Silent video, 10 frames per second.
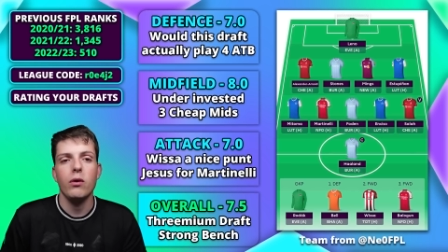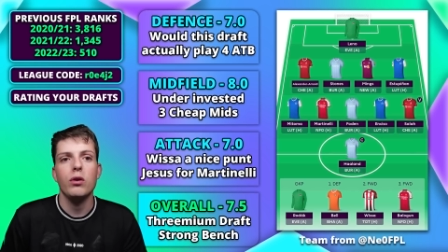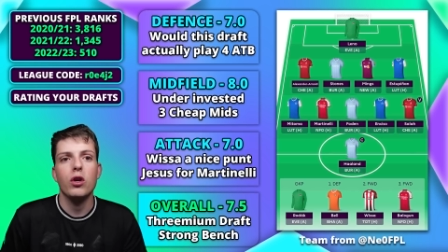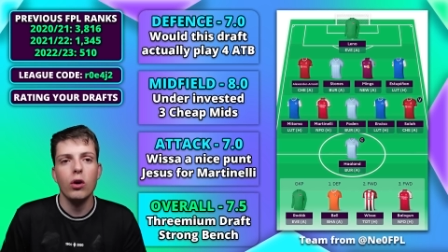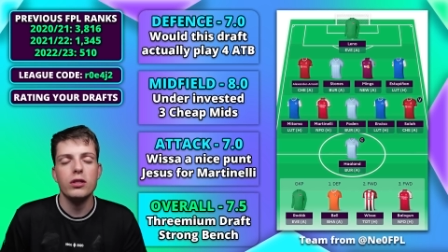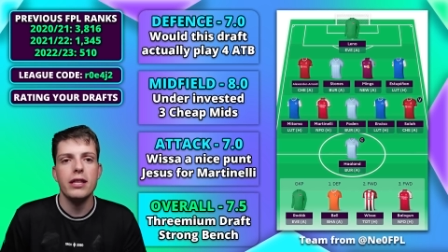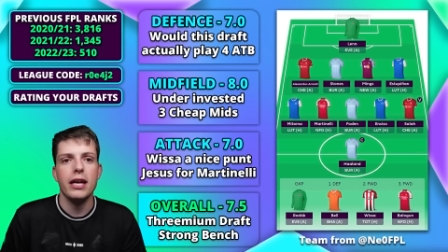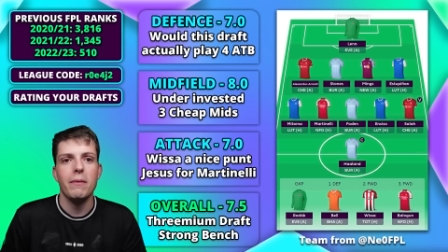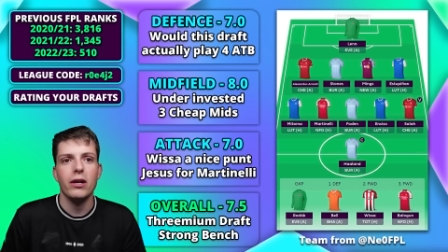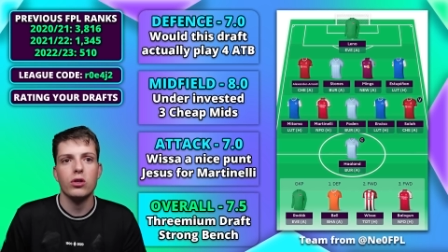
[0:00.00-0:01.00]
you've got to
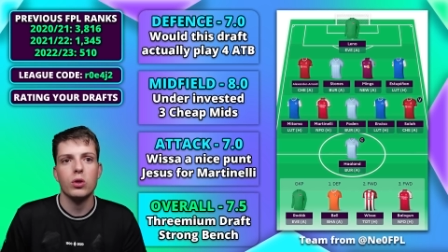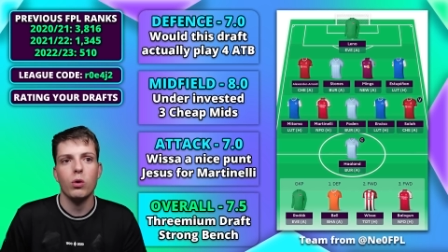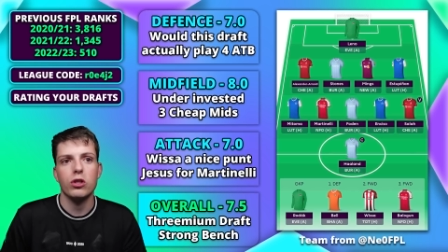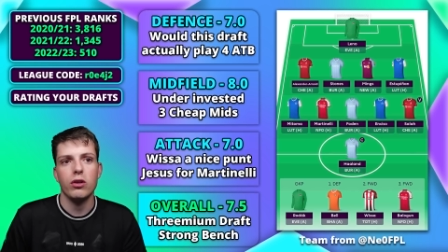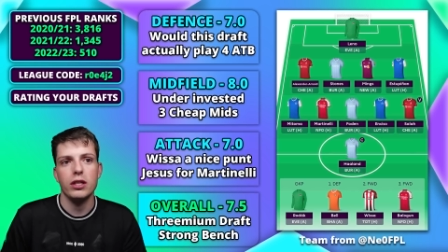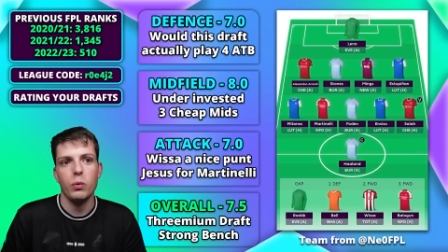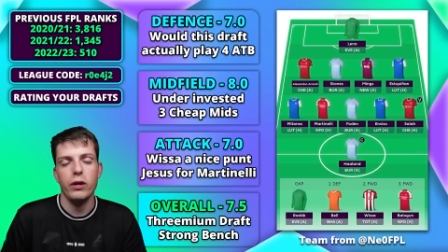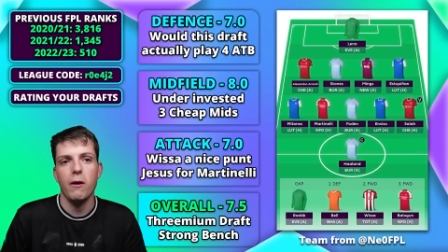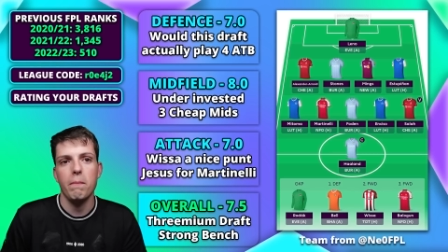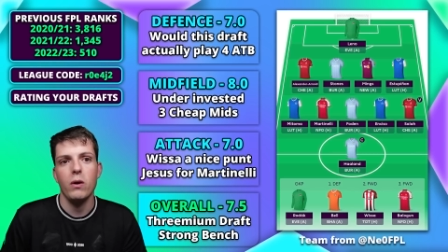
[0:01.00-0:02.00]
think about your squad structure when
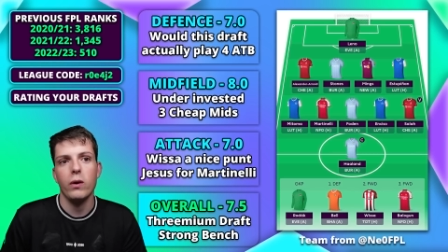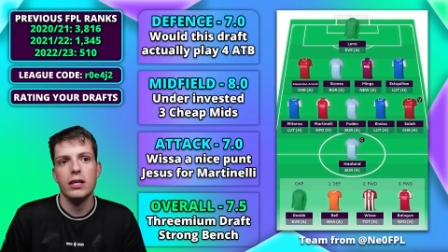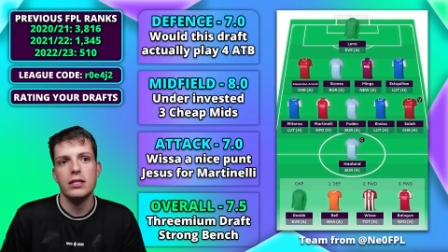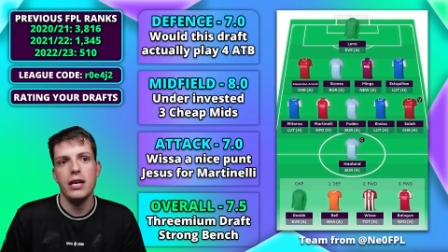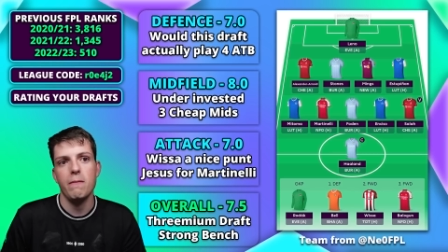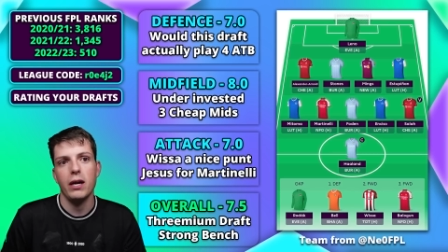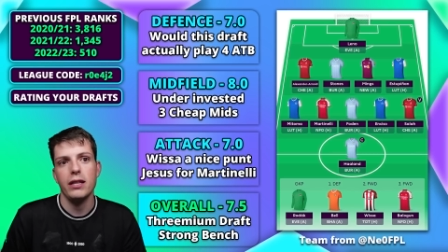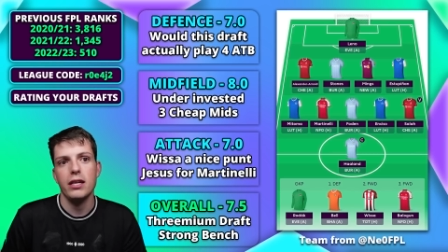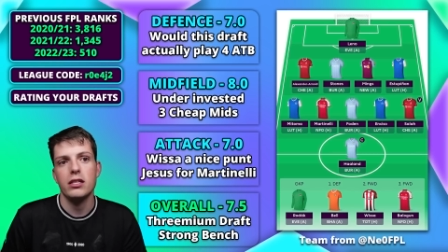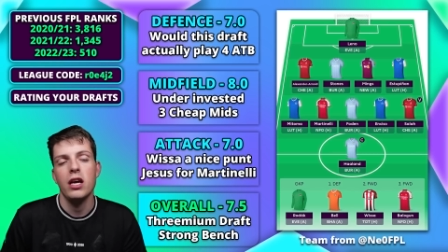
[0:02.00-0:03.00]
you're building a team like
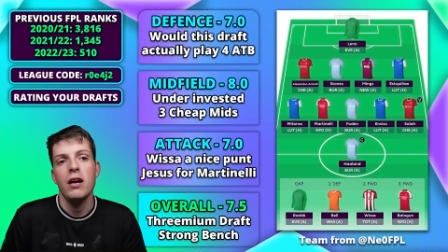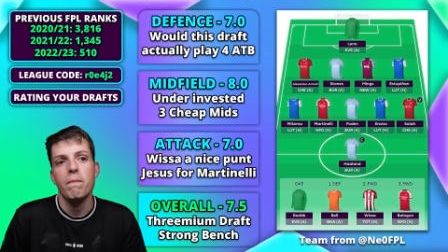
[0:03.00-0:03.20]
this.